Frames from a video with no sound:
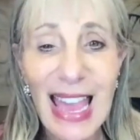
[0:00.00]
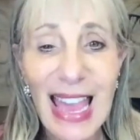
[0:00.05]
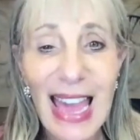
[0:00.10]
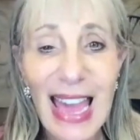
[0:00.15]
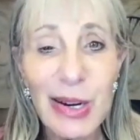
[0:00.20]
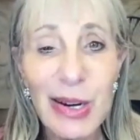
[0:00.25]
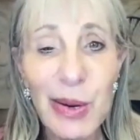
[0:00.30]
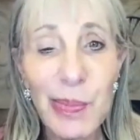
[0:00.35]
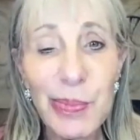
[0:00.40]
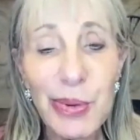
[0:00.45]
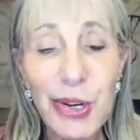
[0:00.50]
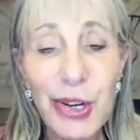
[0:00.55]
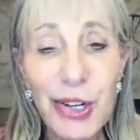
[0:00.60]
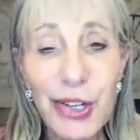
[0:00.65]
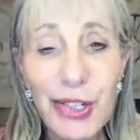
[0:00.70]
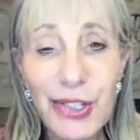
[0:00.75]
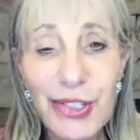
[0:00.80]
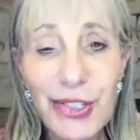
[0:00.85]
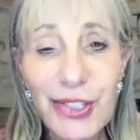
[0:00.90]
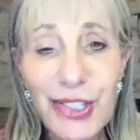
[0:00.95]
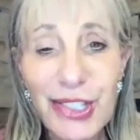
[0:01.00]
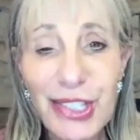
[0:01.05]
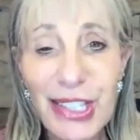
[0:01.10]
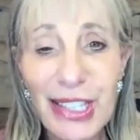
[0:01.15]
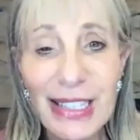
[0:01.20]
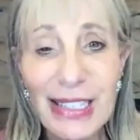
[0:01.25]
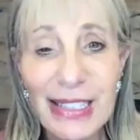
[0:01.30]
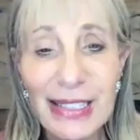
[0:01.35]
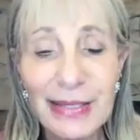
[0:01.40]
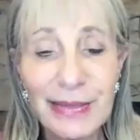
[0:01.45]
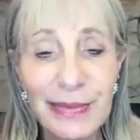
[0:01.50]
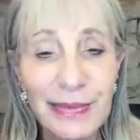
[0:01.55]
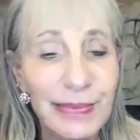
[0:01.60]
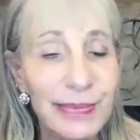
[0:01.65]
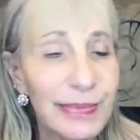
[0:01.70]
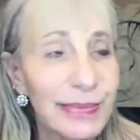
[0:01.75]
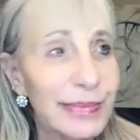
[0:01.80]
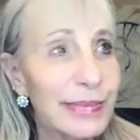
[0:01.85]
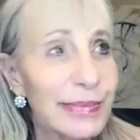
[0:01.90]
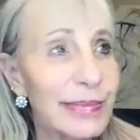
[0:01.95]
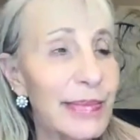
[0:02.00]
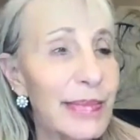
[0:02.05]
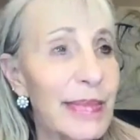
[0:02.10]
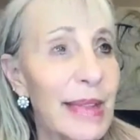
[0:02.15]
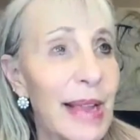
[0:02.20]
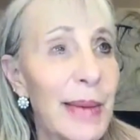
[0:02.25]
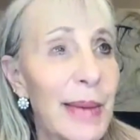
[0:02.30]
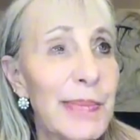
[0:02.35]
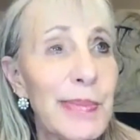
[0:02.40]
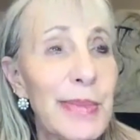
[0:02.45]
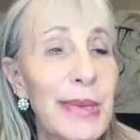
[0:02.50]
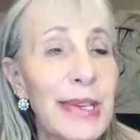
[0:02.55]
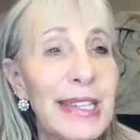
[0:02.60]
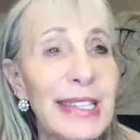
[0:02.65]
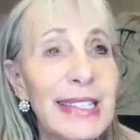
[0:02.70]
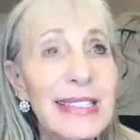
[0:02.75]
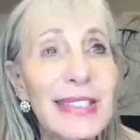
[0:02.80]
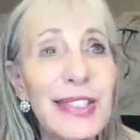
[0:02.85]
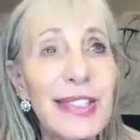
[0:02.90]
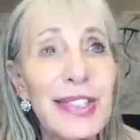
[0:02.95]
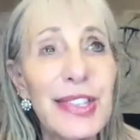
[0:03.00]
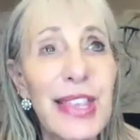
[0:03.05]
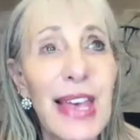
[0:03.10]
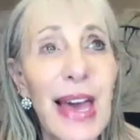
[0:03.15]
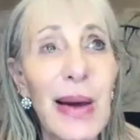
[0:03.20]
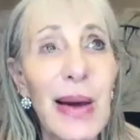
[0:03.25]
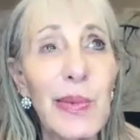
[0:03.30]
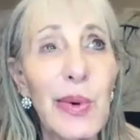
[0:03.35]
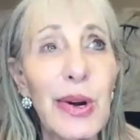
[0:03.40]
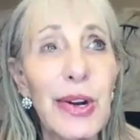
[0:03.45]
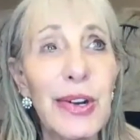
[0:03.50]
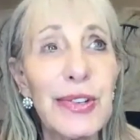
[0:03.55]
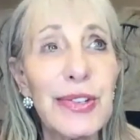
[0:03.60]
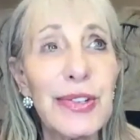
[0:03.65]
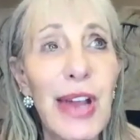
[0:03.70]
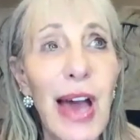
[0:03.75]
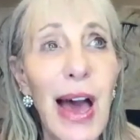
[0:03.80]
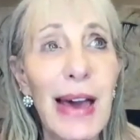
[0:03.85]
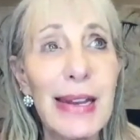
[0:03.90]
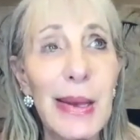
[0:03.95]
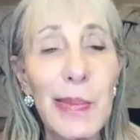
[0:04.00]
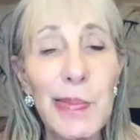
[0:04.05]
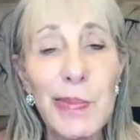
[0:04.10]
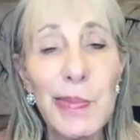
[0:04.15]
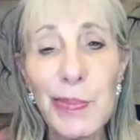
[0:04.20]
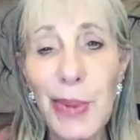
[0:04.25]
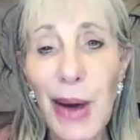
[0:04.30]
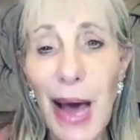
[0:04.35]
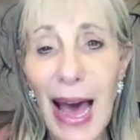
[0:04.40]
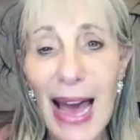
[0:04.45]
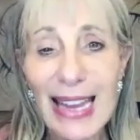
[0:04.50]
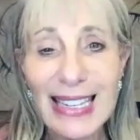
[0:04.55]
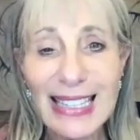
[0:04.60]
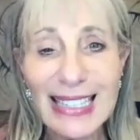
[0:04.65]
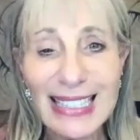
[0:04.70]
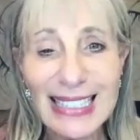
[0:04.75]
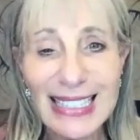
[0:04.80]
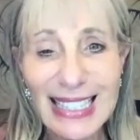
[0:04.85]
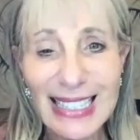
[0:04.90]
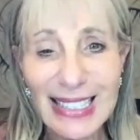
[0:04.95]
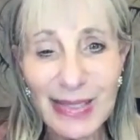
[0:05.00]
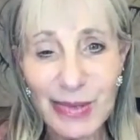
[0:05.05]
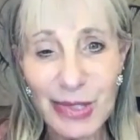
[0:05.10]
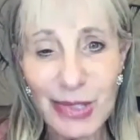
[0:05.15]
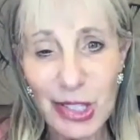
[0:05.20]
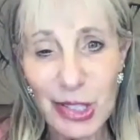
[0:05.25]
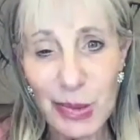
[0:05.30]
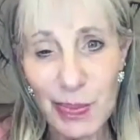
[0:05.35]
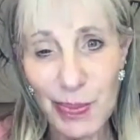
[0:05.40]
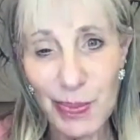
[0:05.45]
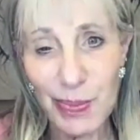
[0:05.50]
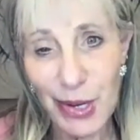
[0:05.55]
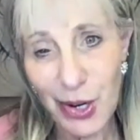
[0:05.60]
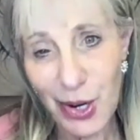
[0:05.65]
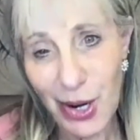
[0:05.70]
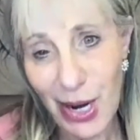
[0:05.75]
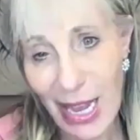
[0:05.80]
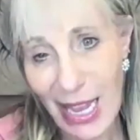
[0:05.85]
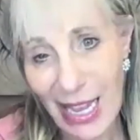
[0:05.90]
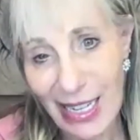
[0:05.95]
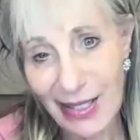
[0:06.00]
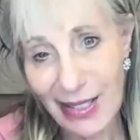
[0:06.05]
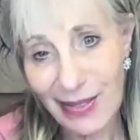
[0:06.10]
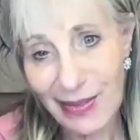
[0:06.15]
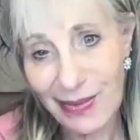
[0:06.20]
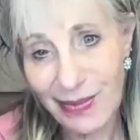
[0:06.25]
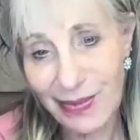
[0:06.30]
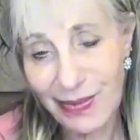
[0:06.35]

and a person means that we're not embodied in spirit.